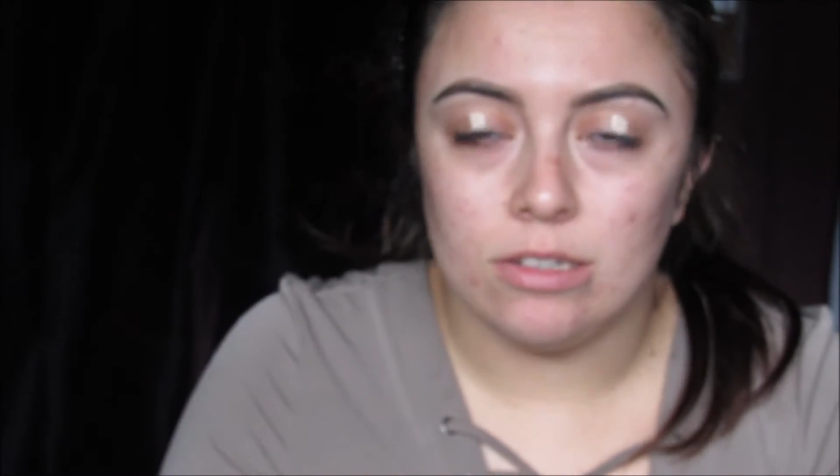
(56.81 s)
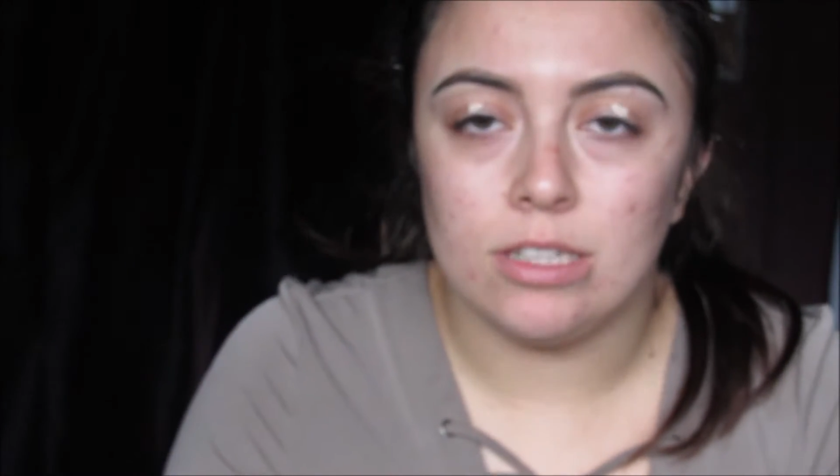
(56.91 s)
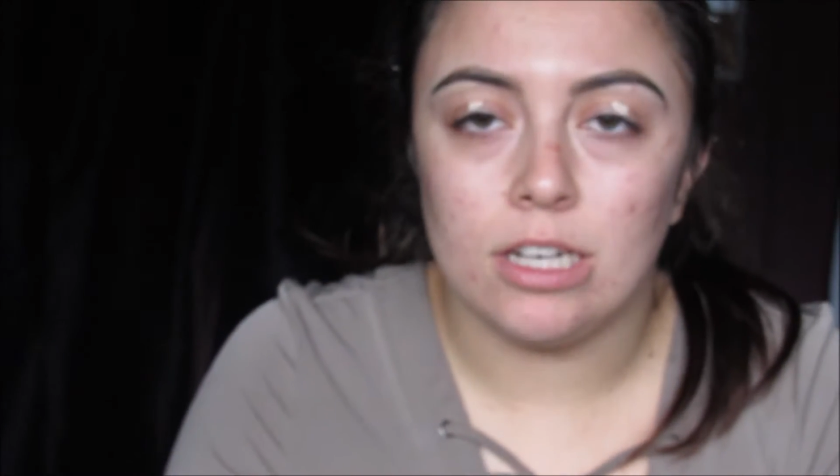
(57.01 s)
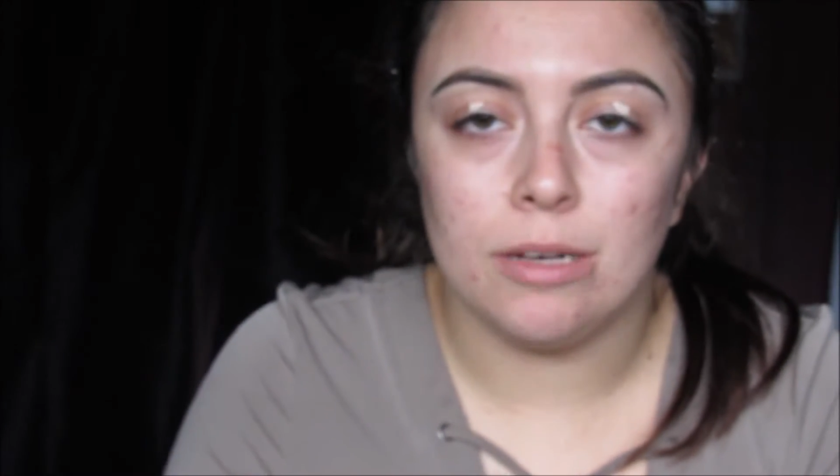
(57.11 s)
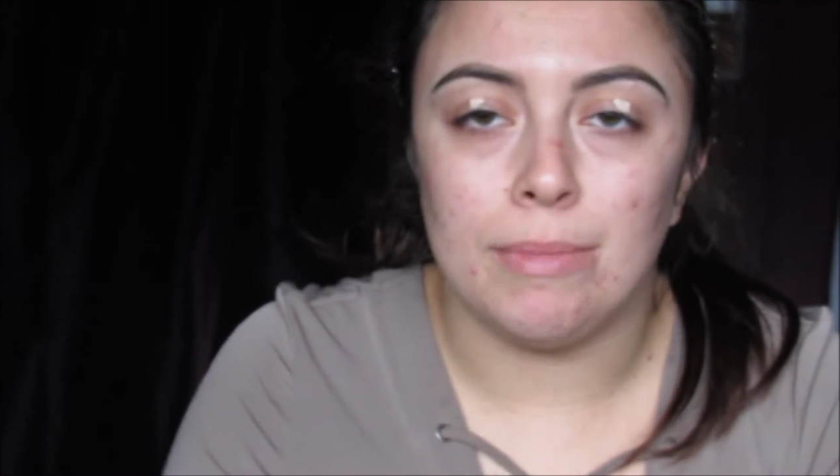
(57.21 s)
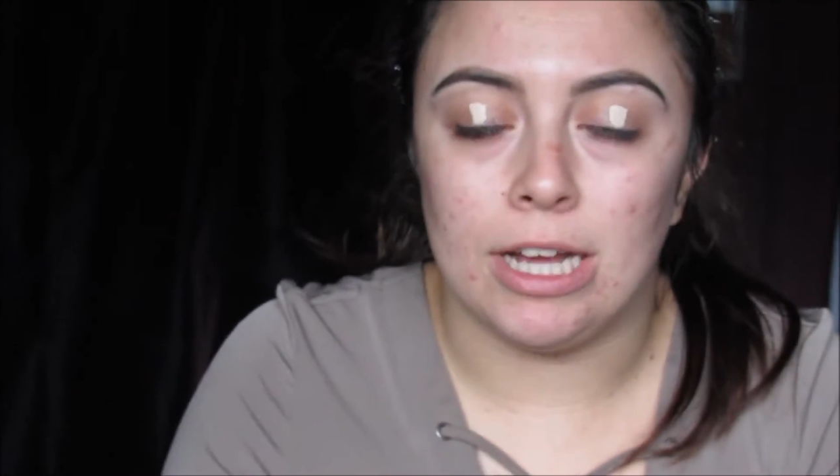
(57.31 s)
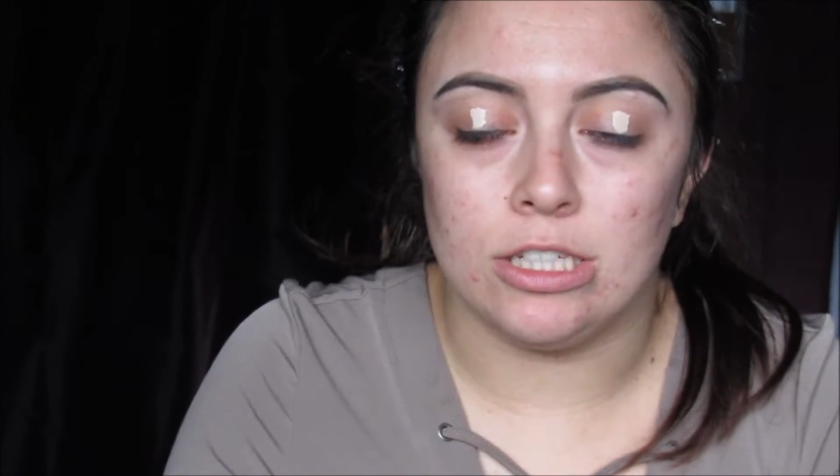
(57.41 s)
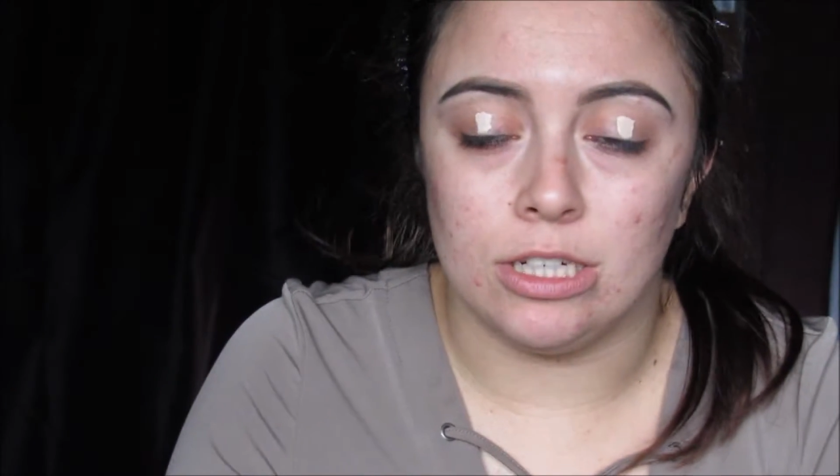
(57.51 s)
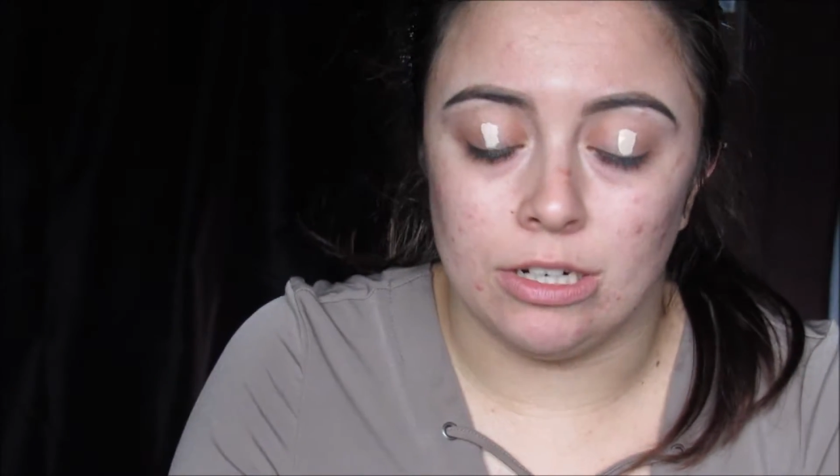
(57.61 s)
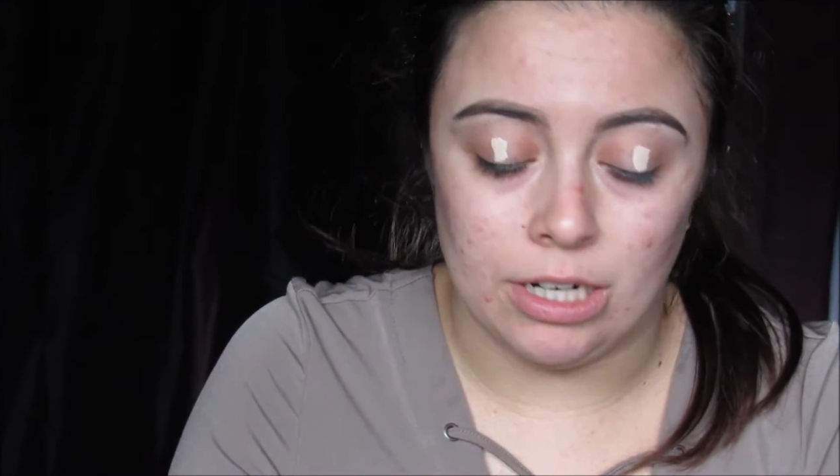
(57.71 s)
There's like an
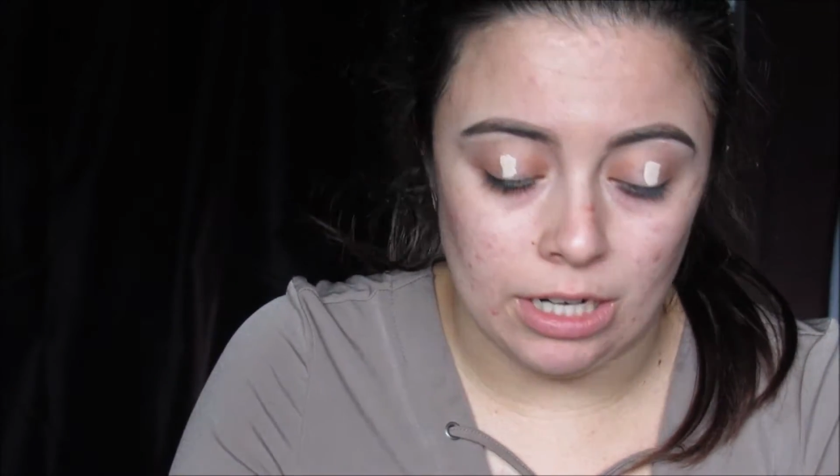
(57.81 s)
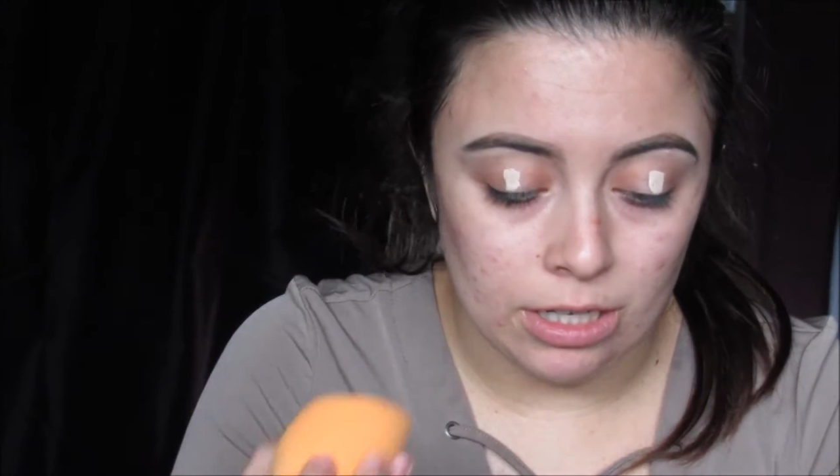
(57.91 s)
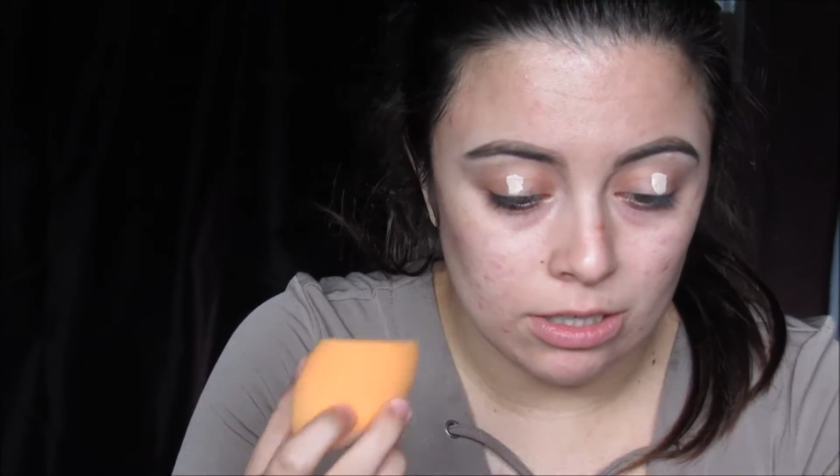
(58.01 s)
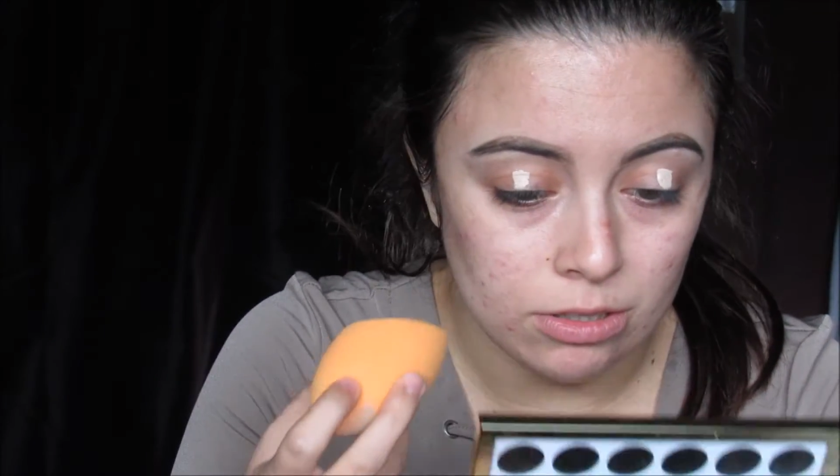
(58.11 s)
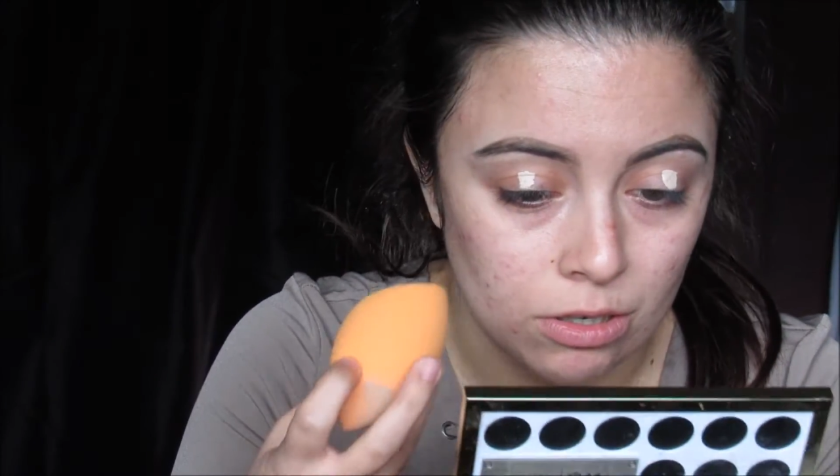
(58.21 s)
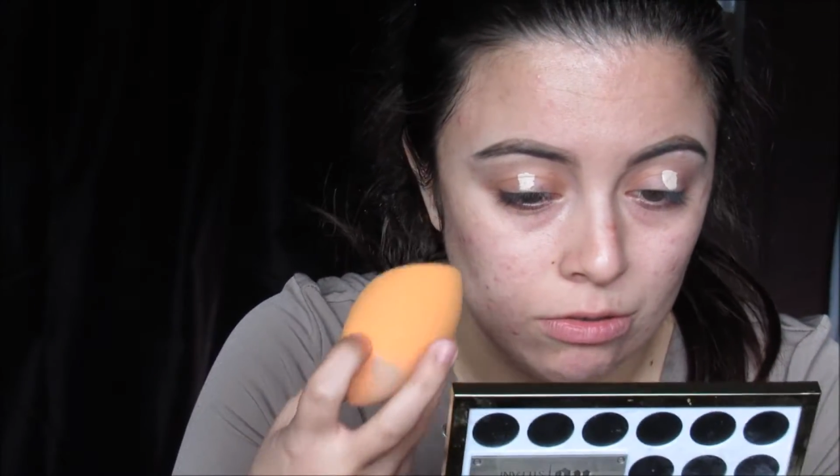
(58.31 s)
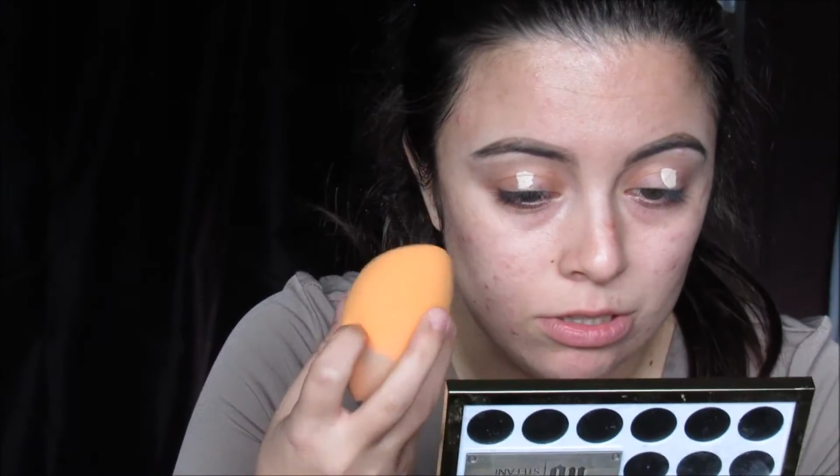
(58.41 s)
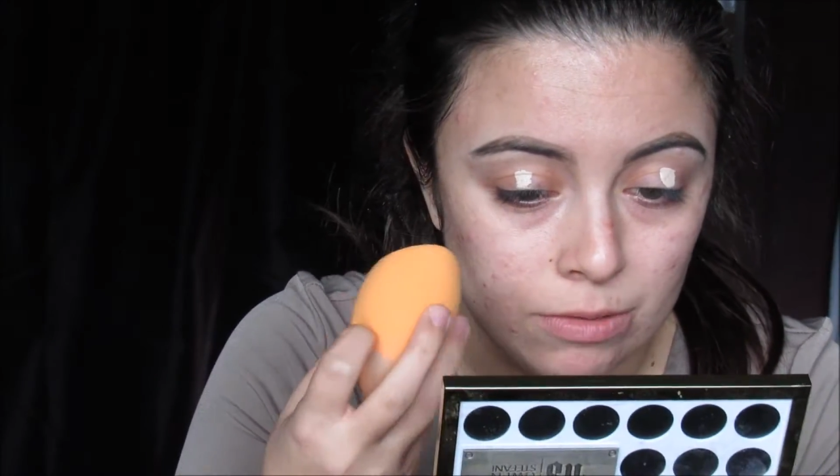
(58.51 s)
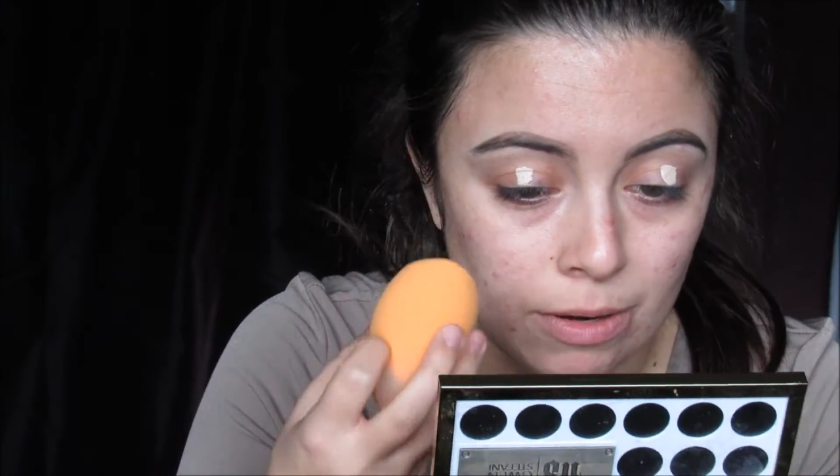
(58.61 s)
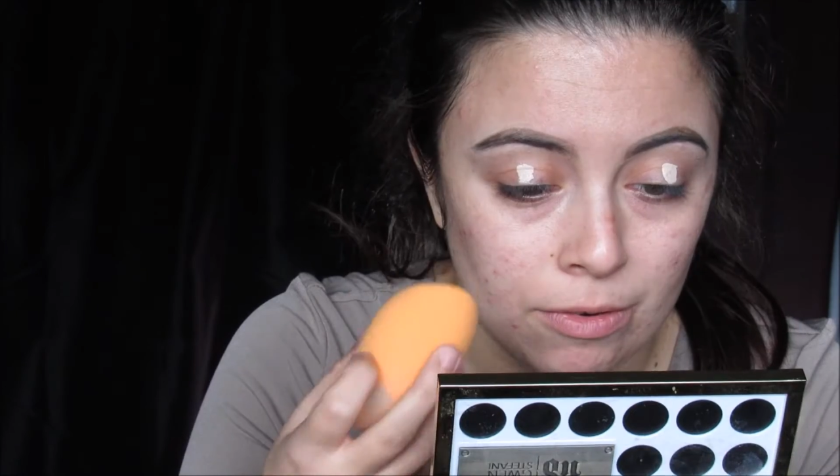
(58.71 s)
imaginary
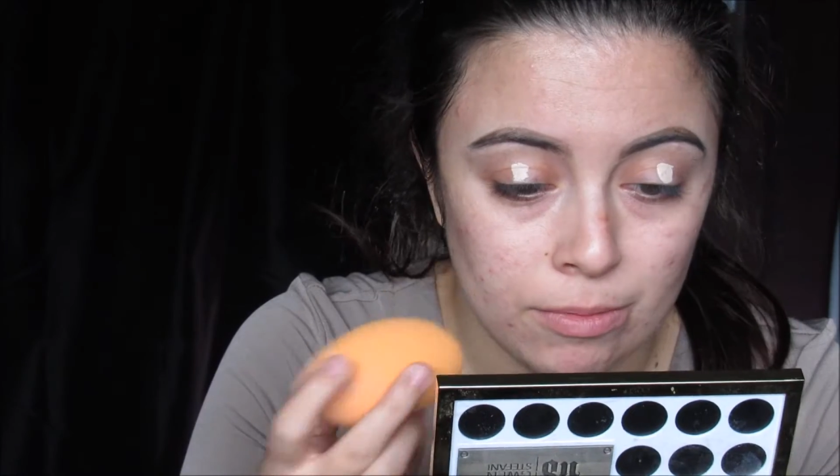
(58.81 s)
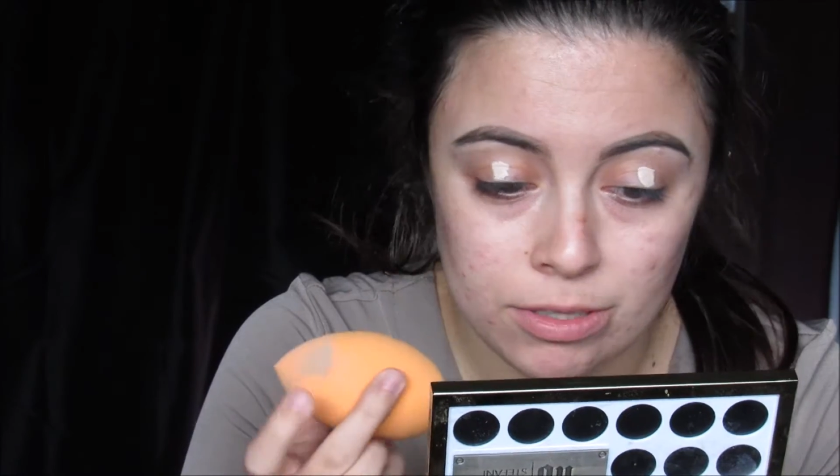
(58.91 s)
ghost in my room,